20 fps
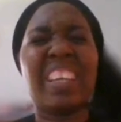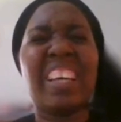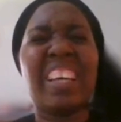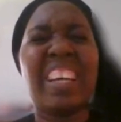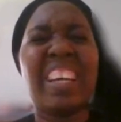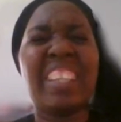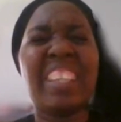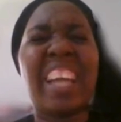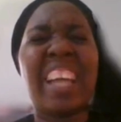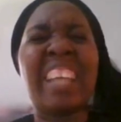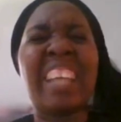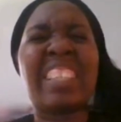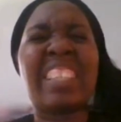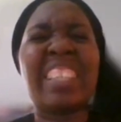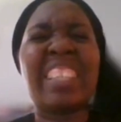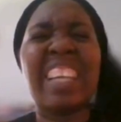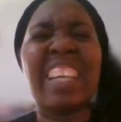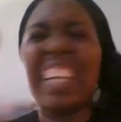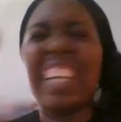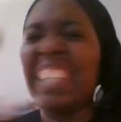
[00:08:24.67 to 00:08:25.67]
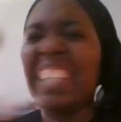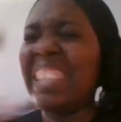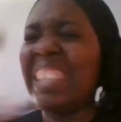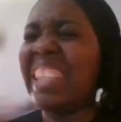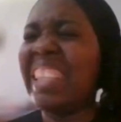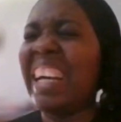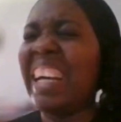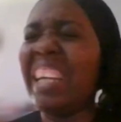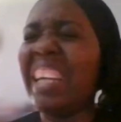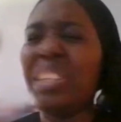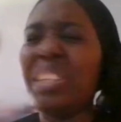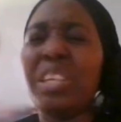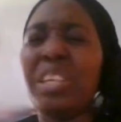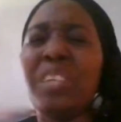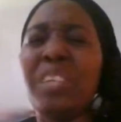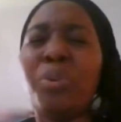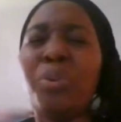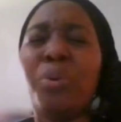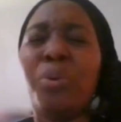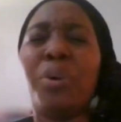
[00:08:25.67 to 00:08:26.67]
that is in, uh, you
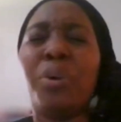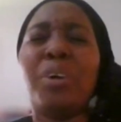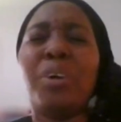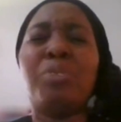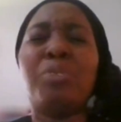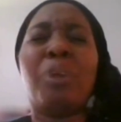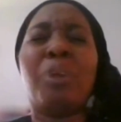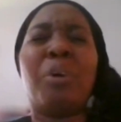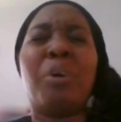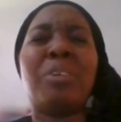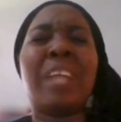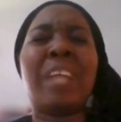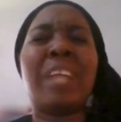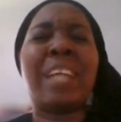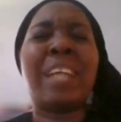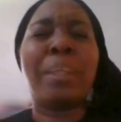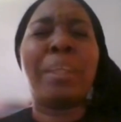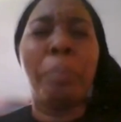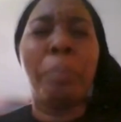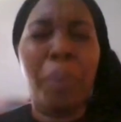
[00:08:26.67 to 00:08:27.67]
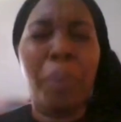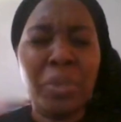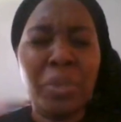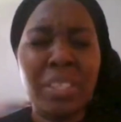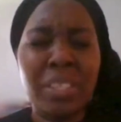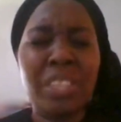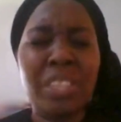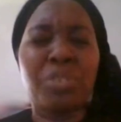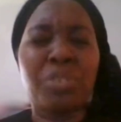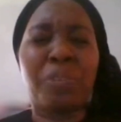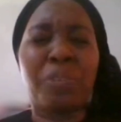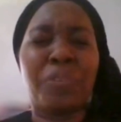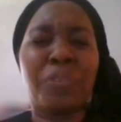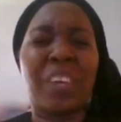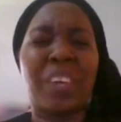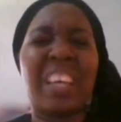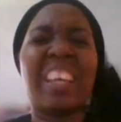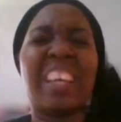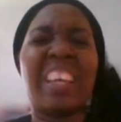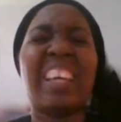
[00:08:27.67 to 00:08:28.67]
know, you're under the bondage of
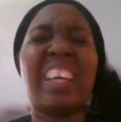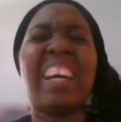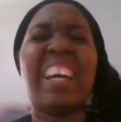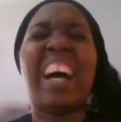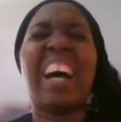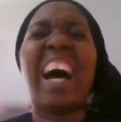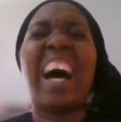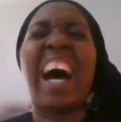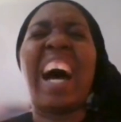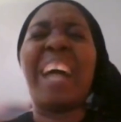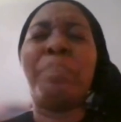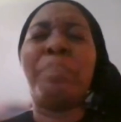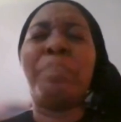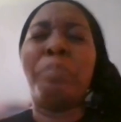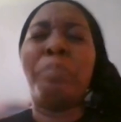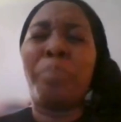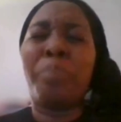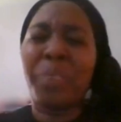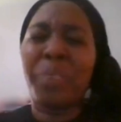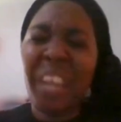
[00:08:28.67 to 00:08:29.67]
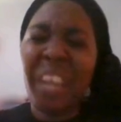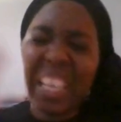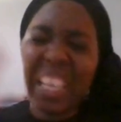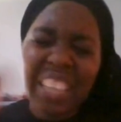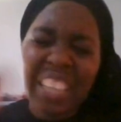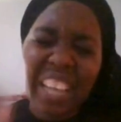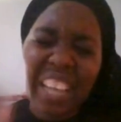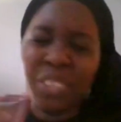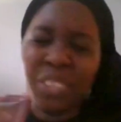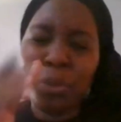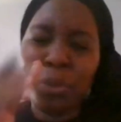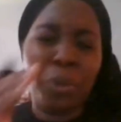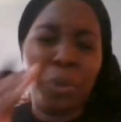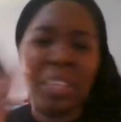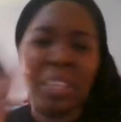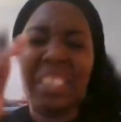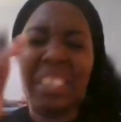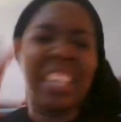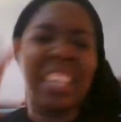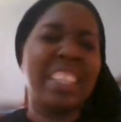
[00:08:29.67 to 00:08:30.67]
fear, I break that yoke
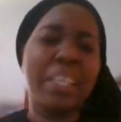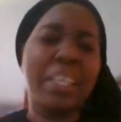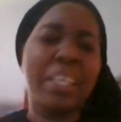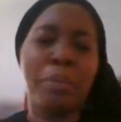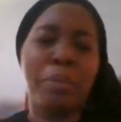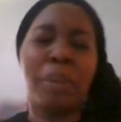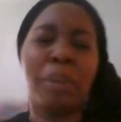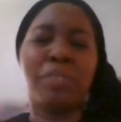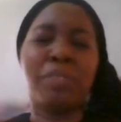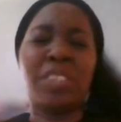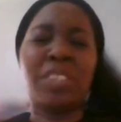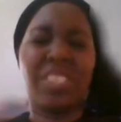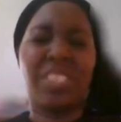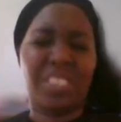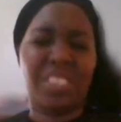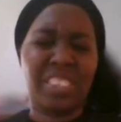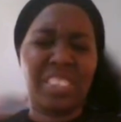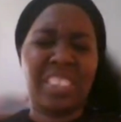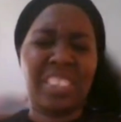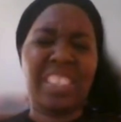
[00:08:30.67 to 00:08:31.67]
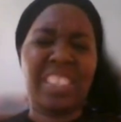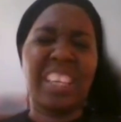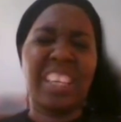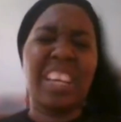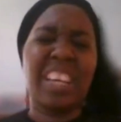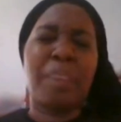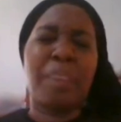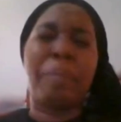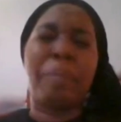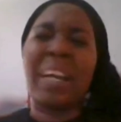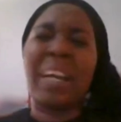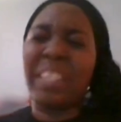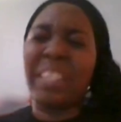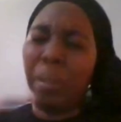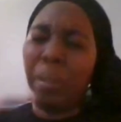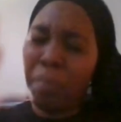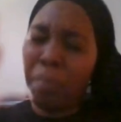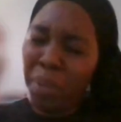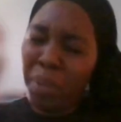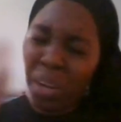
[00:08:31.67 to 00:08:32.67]
in the name of Jesus. By the
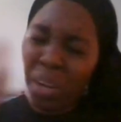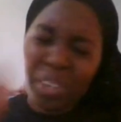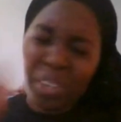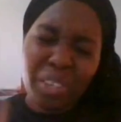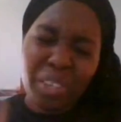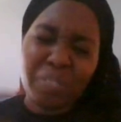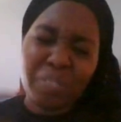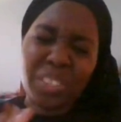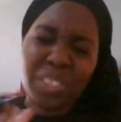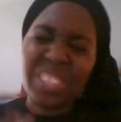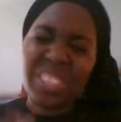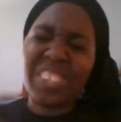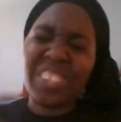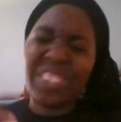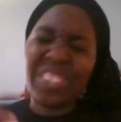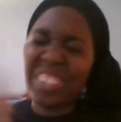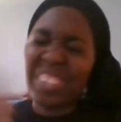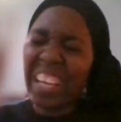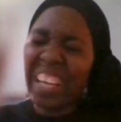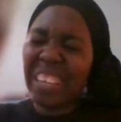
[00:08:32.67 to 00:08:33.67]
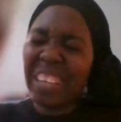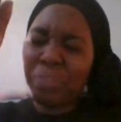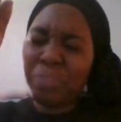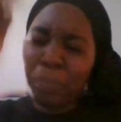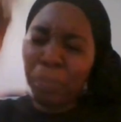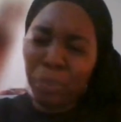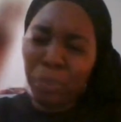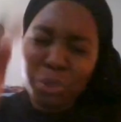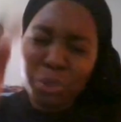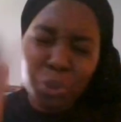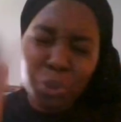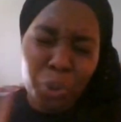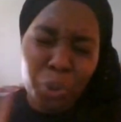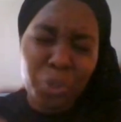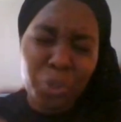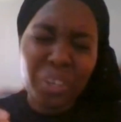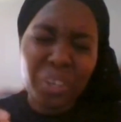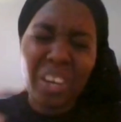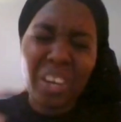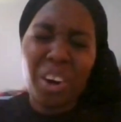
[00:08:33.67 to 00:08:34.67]
blood of Jesus, that yoke
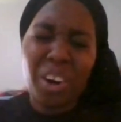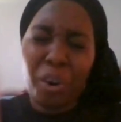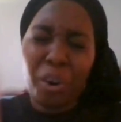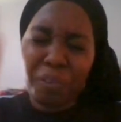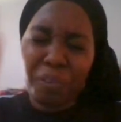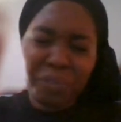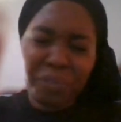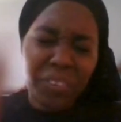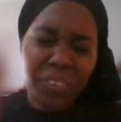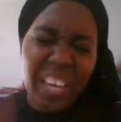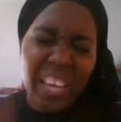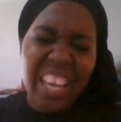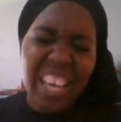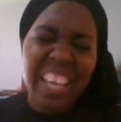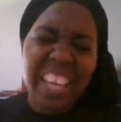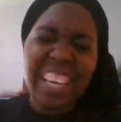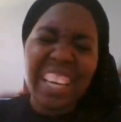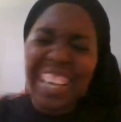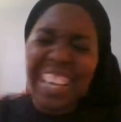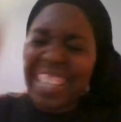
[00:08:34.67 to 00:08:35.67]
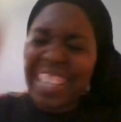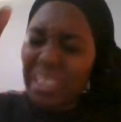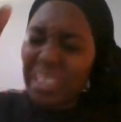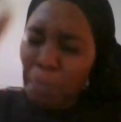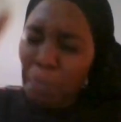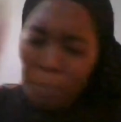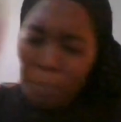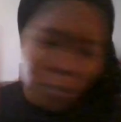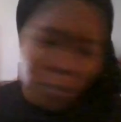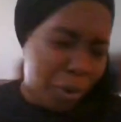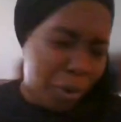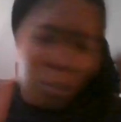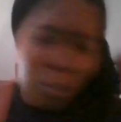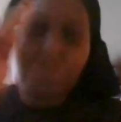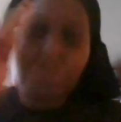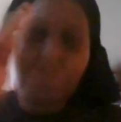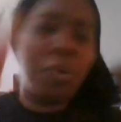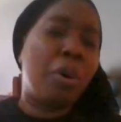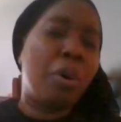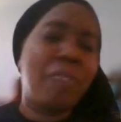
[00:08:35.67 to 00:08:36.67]
of fear is broken
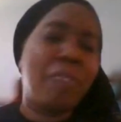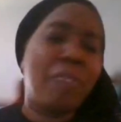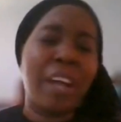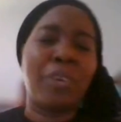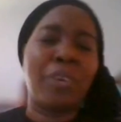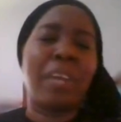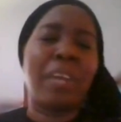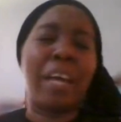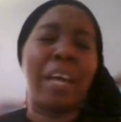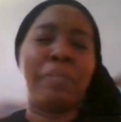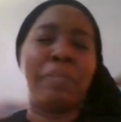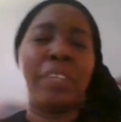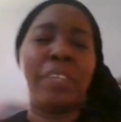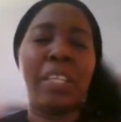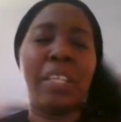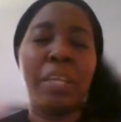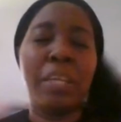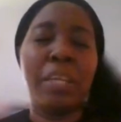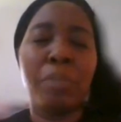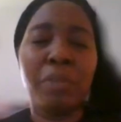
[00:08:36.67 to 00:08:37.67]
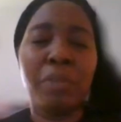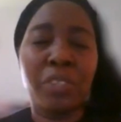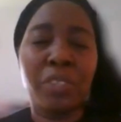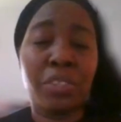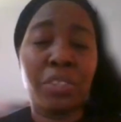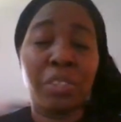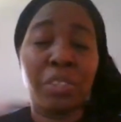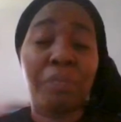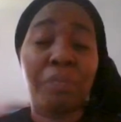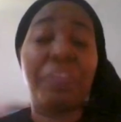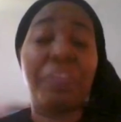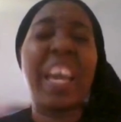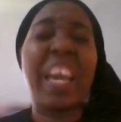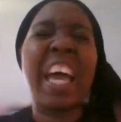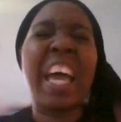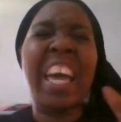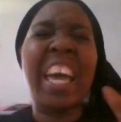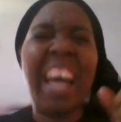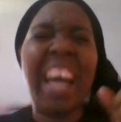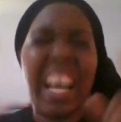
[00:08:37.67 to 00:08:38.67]
over your life in the name of Jesus.
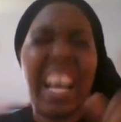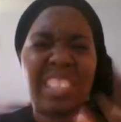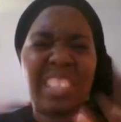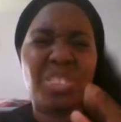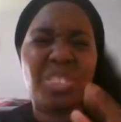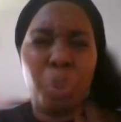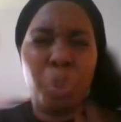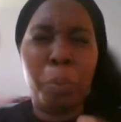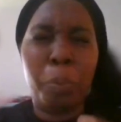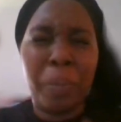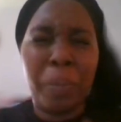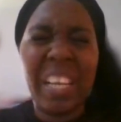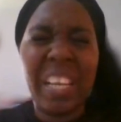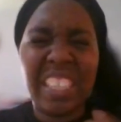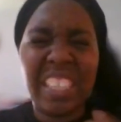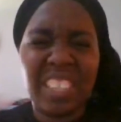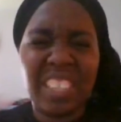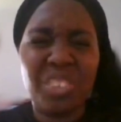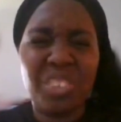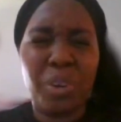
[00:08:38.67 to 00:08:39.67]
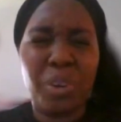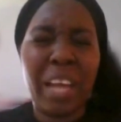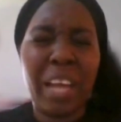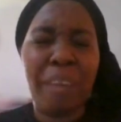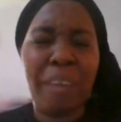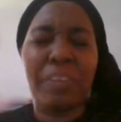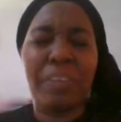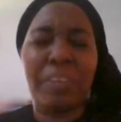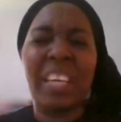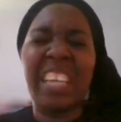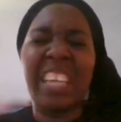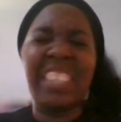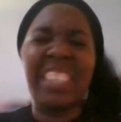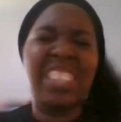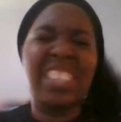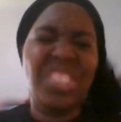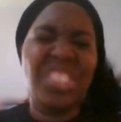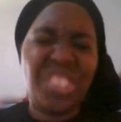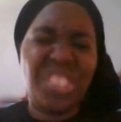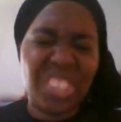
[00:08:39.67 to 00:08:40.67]
Fear has no place in your life again.
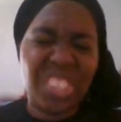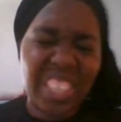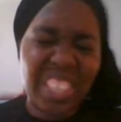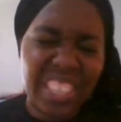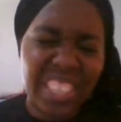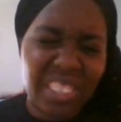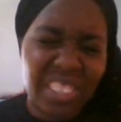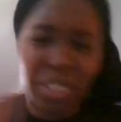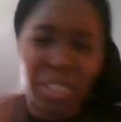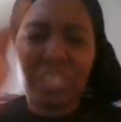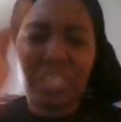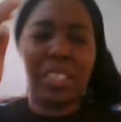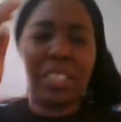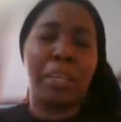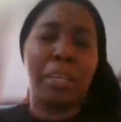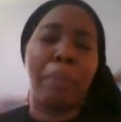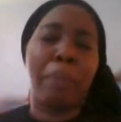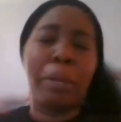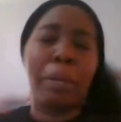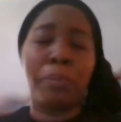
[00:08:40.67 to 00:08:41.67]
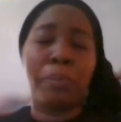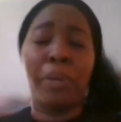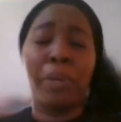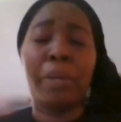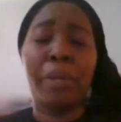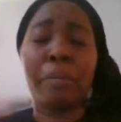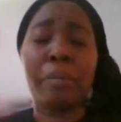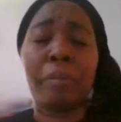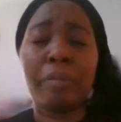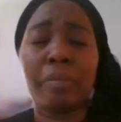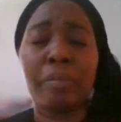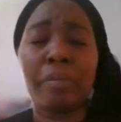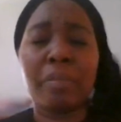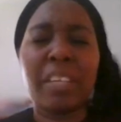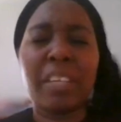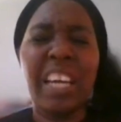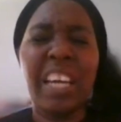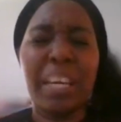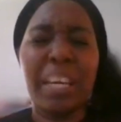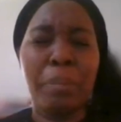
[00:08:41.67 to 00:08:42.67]
In Jesus' name, I pray.
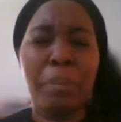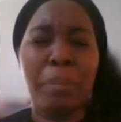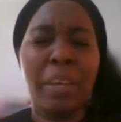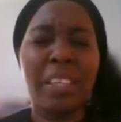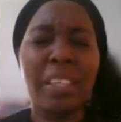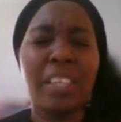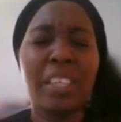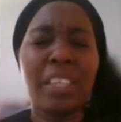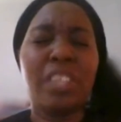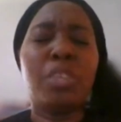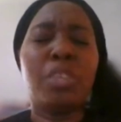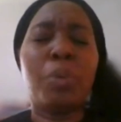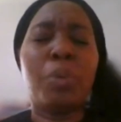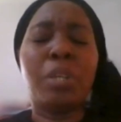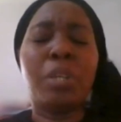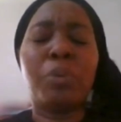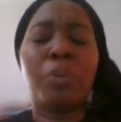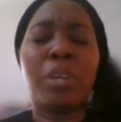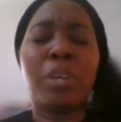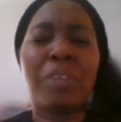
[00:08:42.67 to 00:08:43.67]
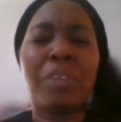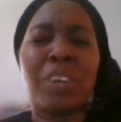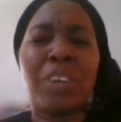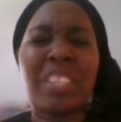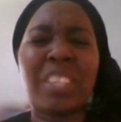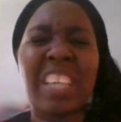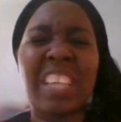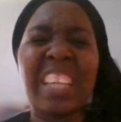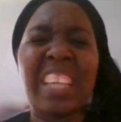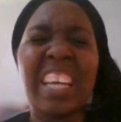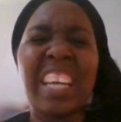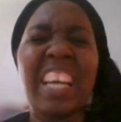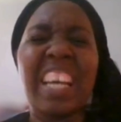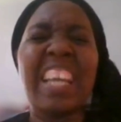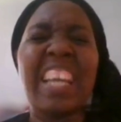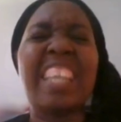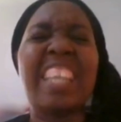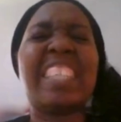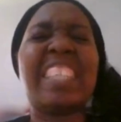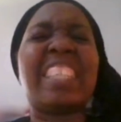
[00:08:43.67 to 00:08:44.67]
Amen. You know what the word of God said?
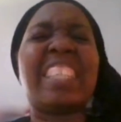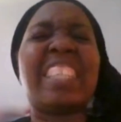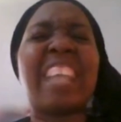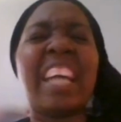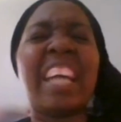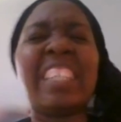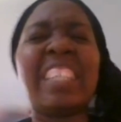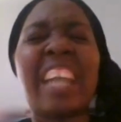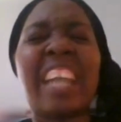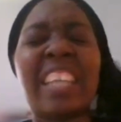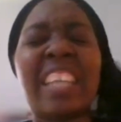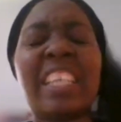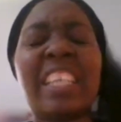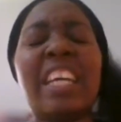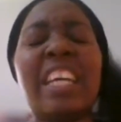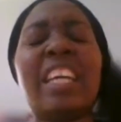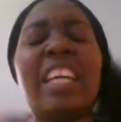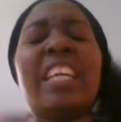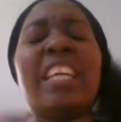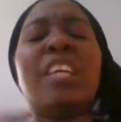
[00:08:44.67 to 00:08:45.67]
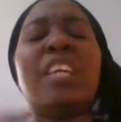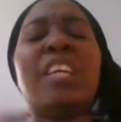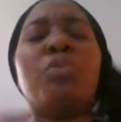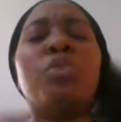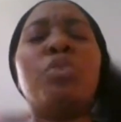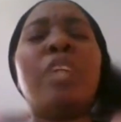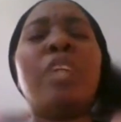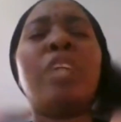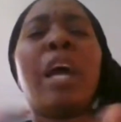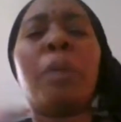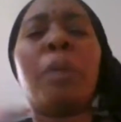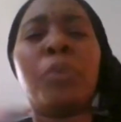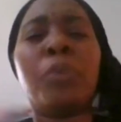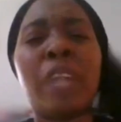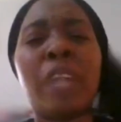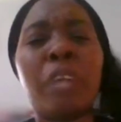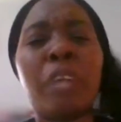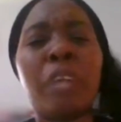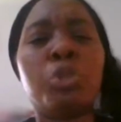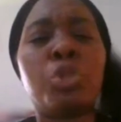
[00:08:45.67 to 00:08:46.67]
He said that He would help you,
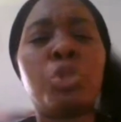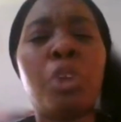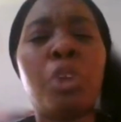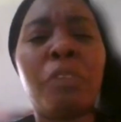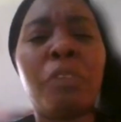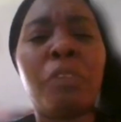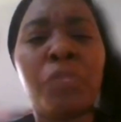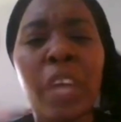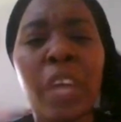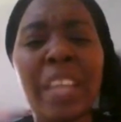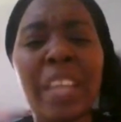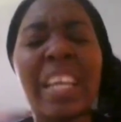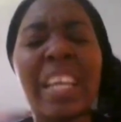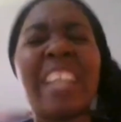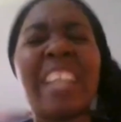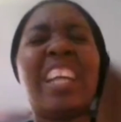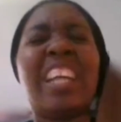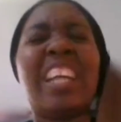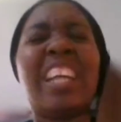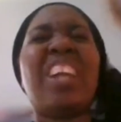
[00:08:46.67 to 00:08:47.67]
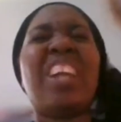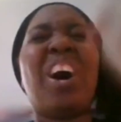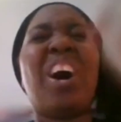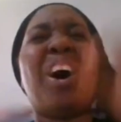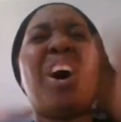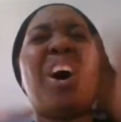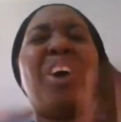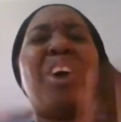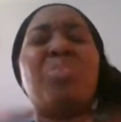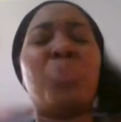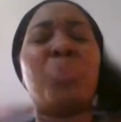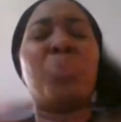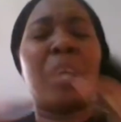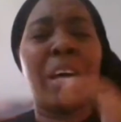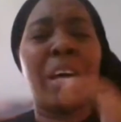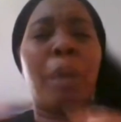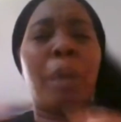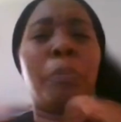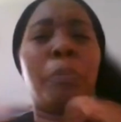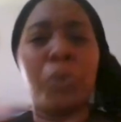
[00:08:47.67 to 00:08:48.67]
that you should not fear, that the Lord will
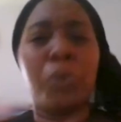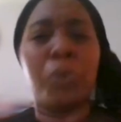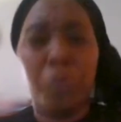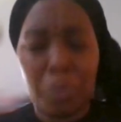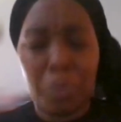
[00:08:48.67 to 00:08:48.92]
help you.